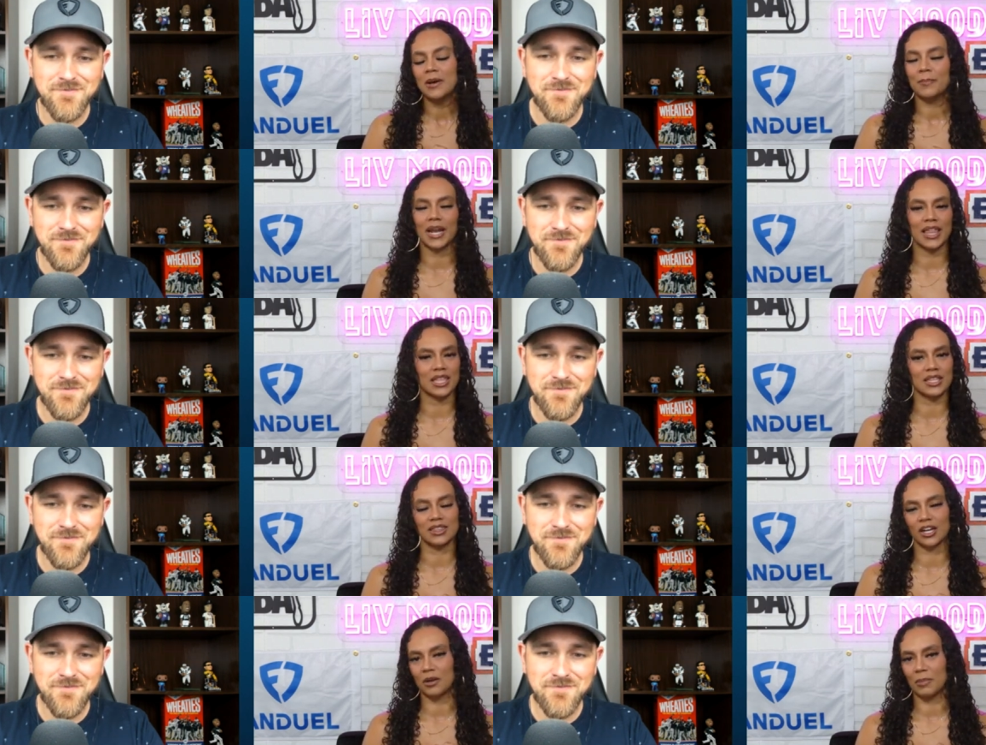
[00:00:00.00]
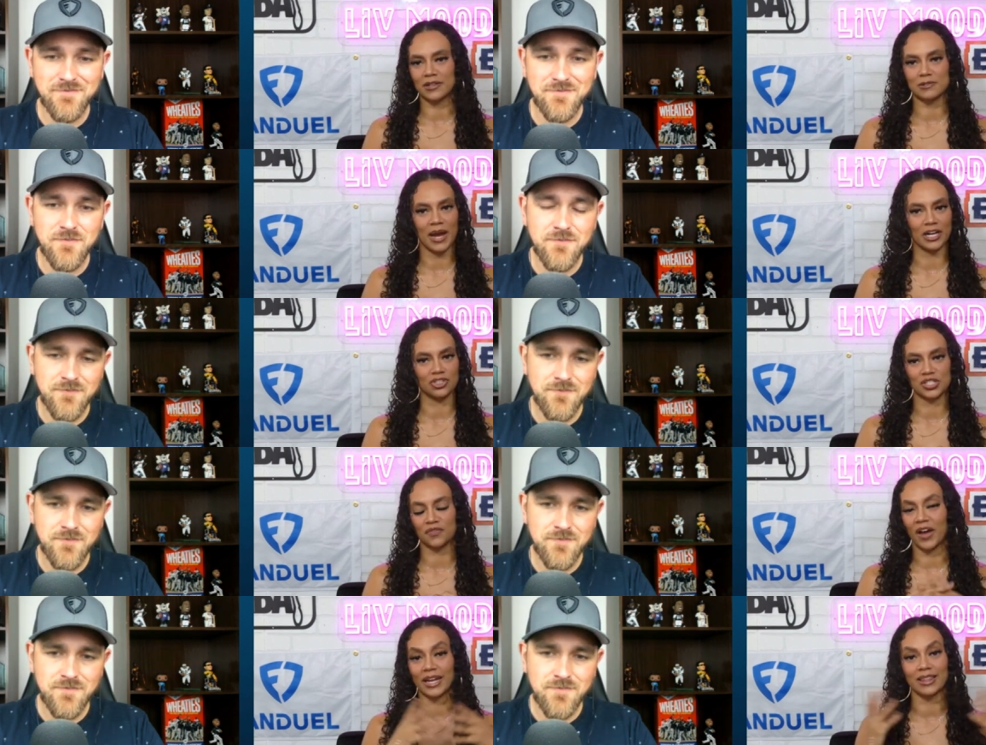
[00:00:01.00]
Speaker 1: But I think that they're going to bounce back
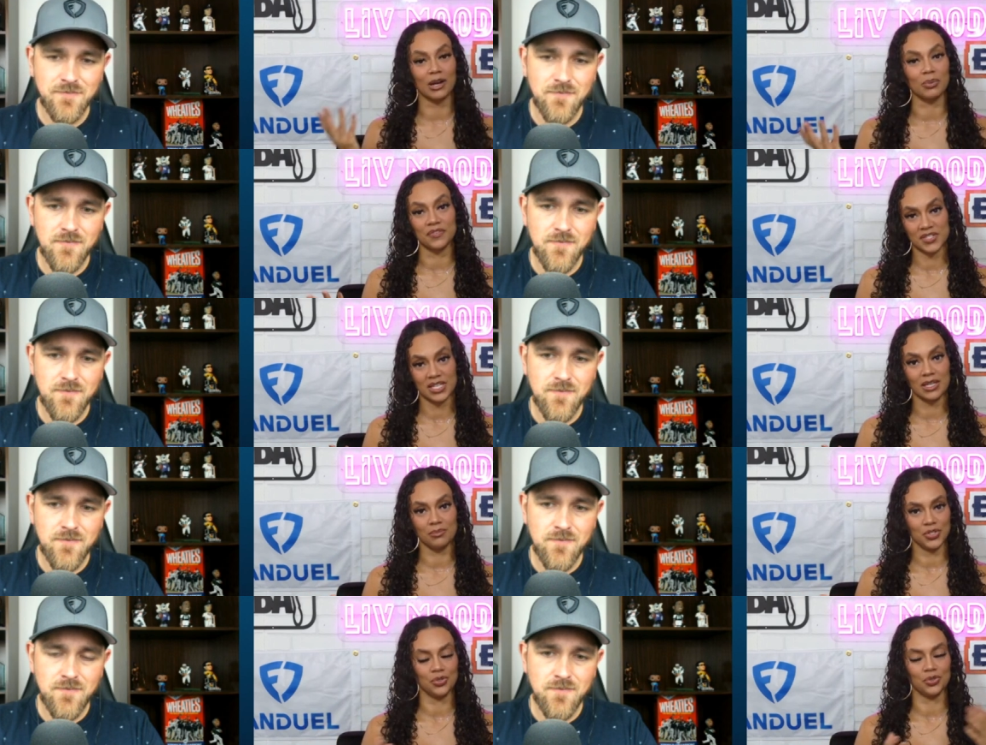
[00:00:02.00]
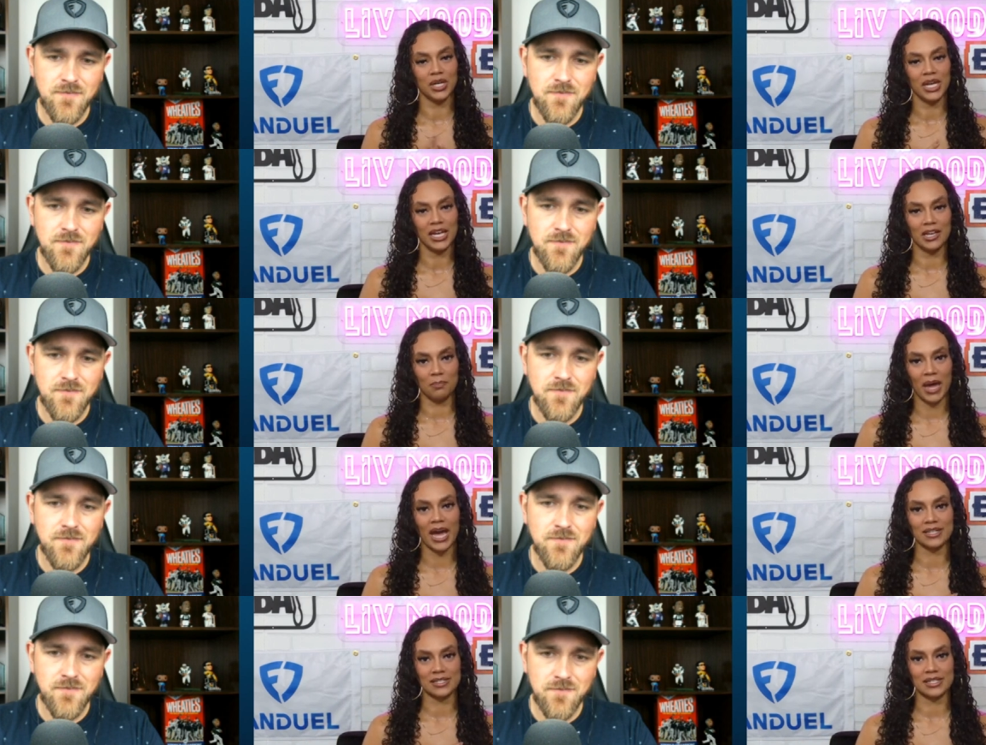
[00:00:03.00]
just fine, like we've seen them do in
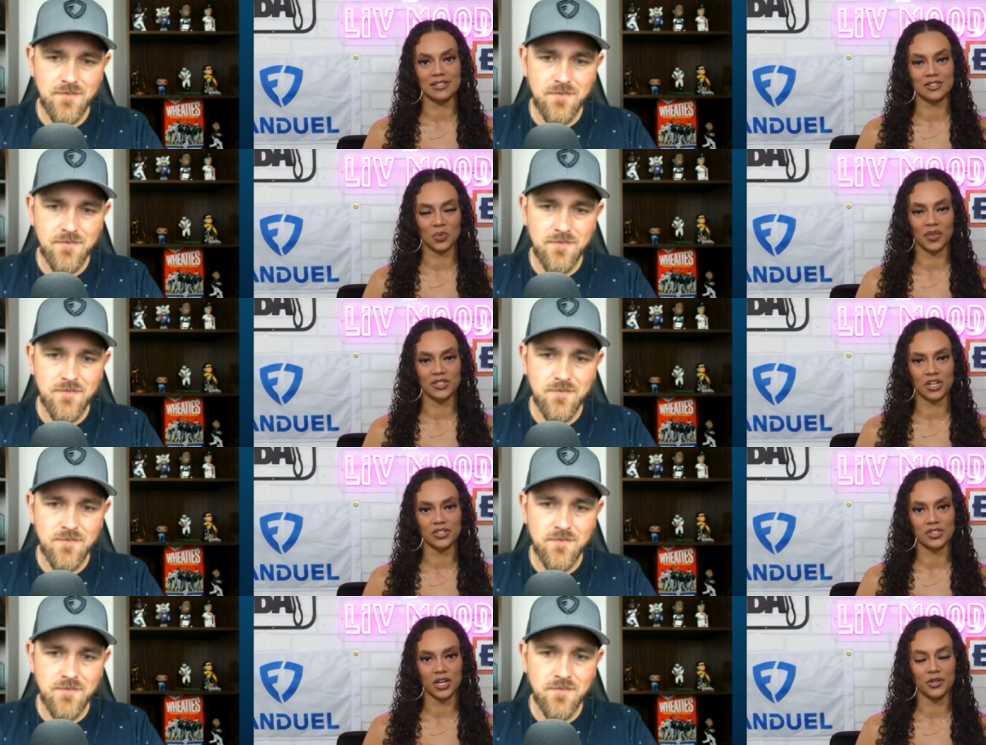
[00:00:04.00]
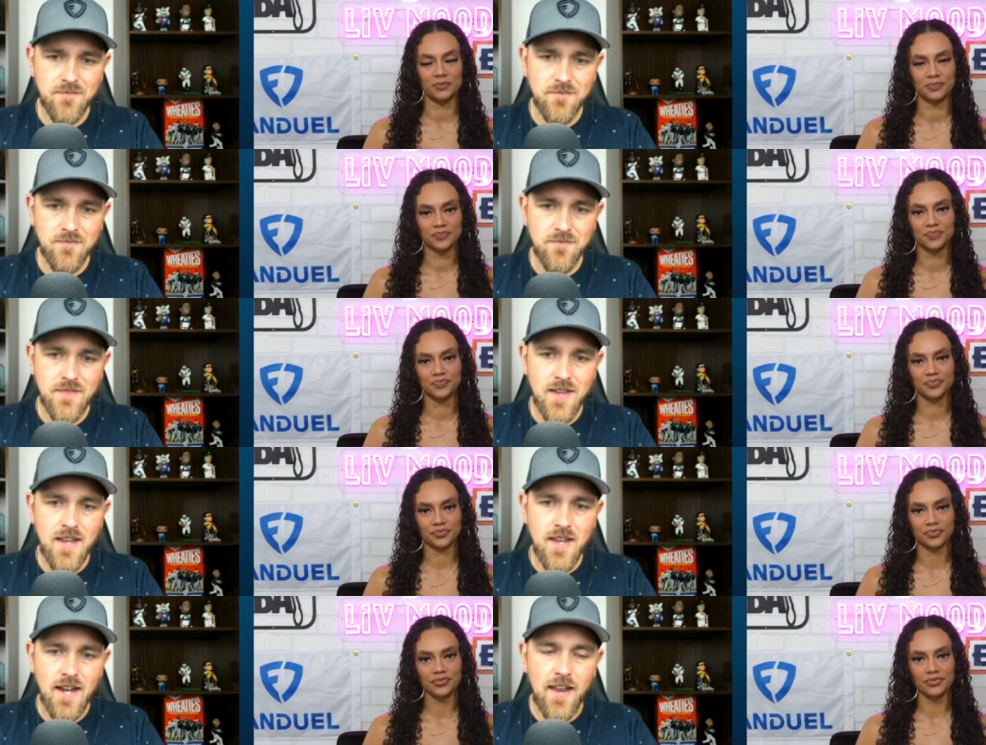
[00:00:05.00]
past seasons when they start slow.
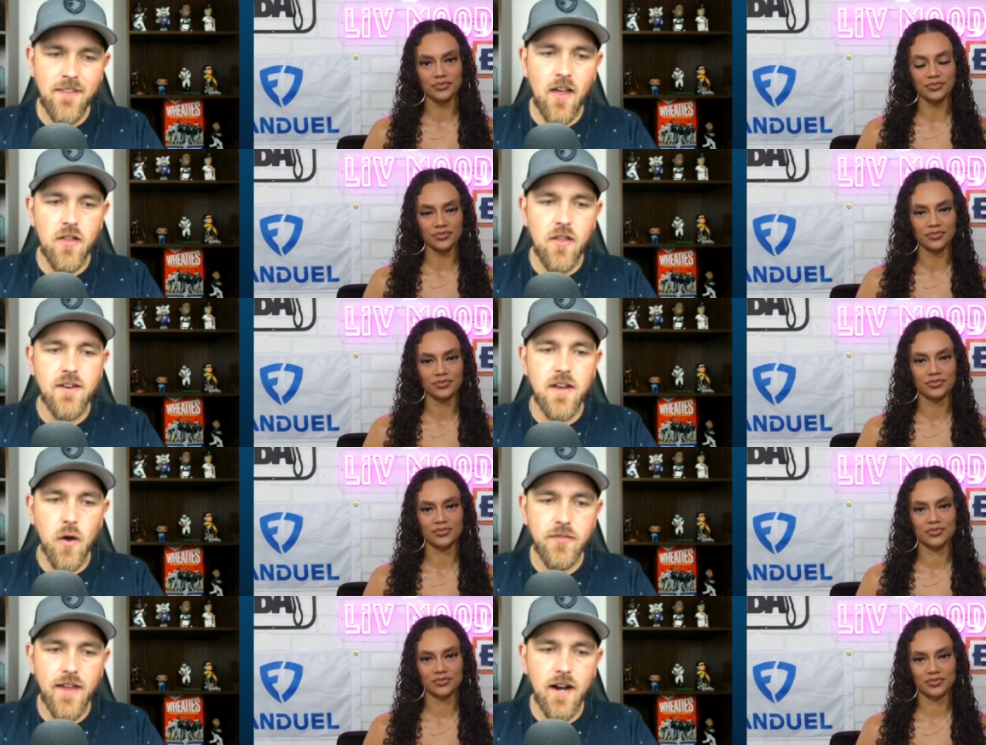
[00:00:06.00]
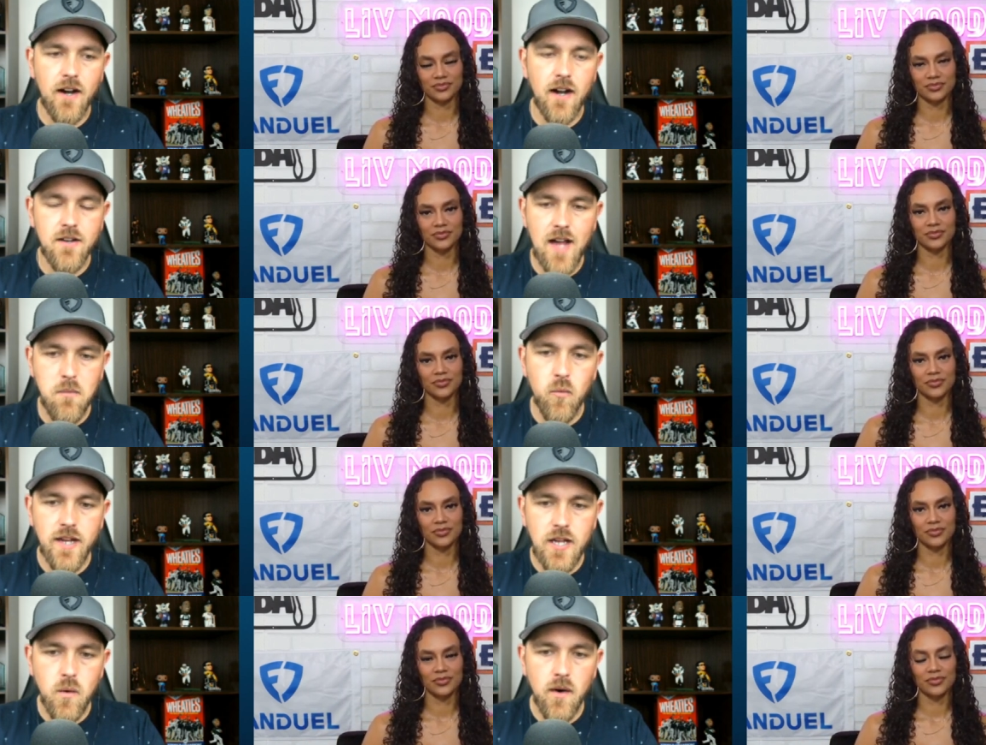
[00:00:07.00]
Speaker 2: And I think the other thing to note there, on top of
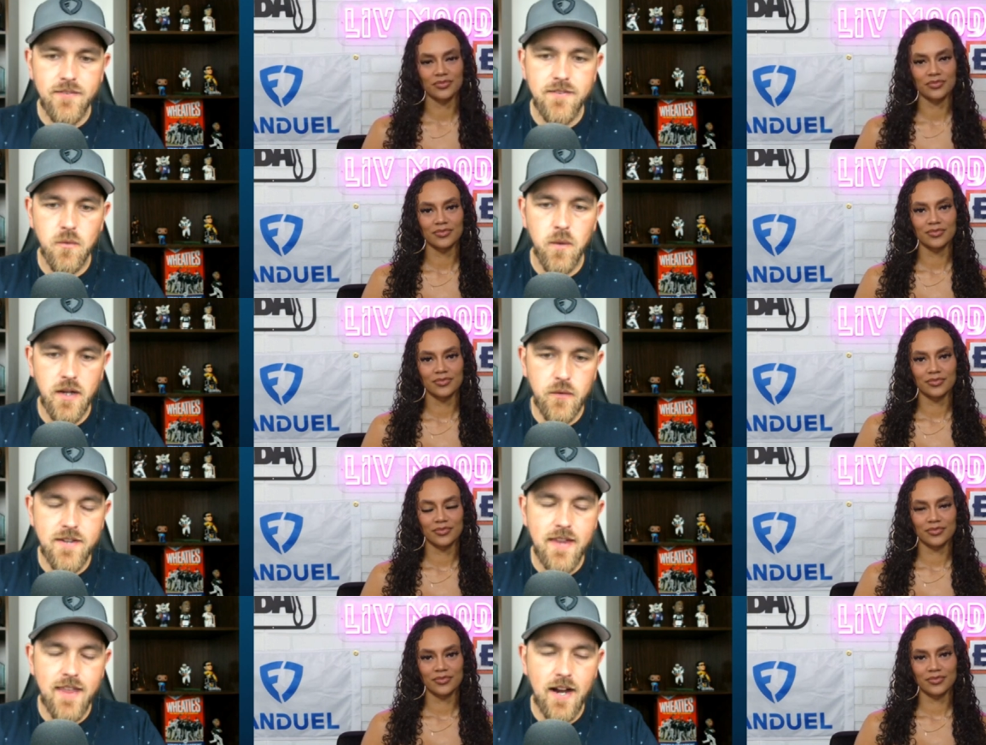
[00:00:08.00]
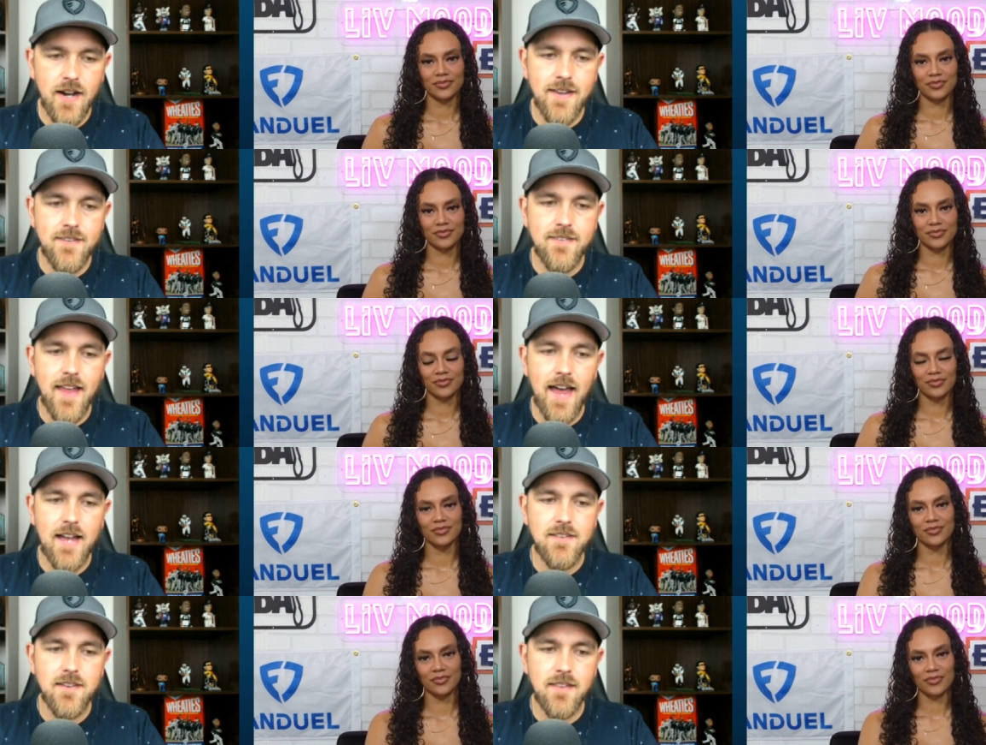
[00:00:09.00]
what you said there, is
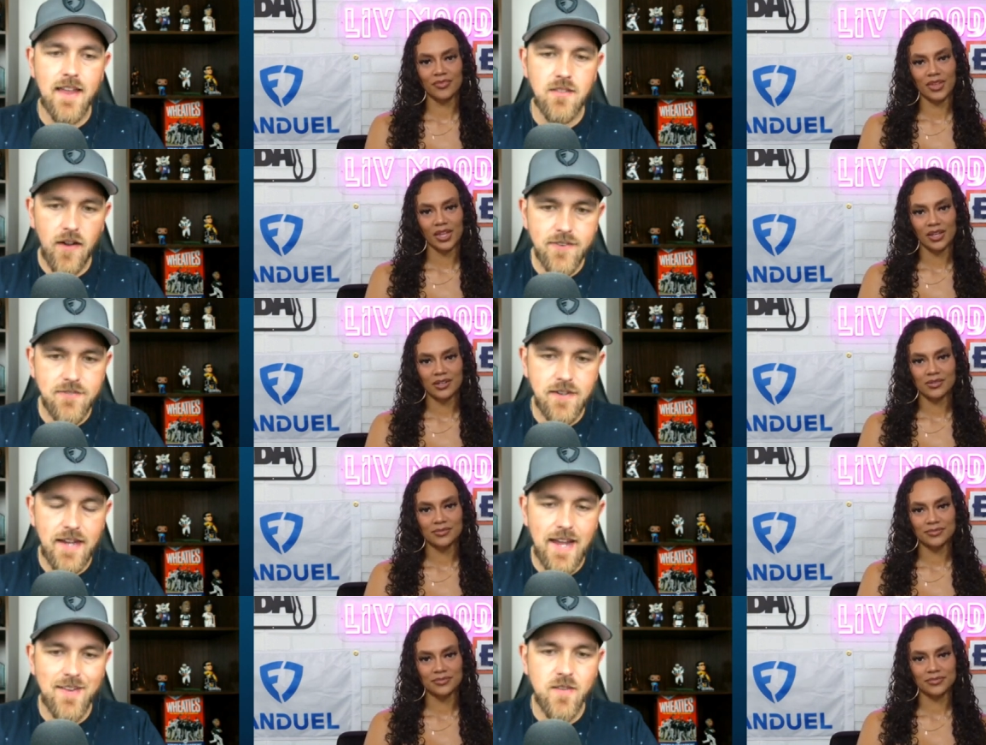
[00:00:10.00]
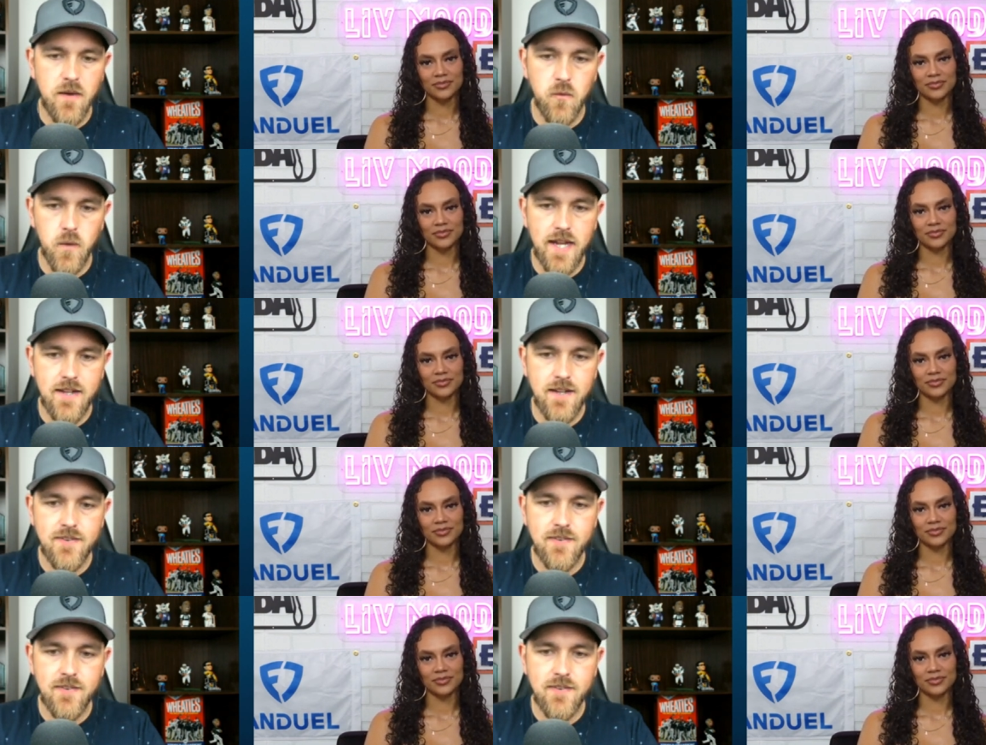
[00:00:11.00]
that they lost T. Higgins midweek. So